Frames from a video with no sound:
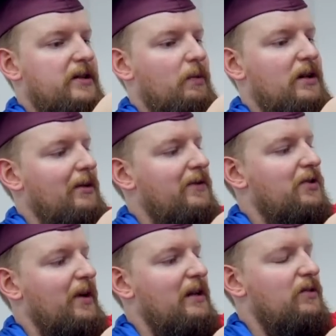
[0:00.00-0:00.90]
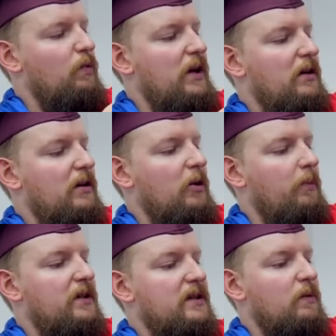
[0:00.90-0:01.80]
The window of strange and weird
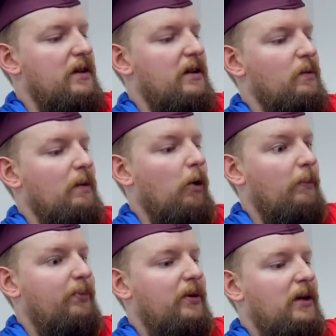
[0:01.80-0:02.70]
opens, and with it we warp.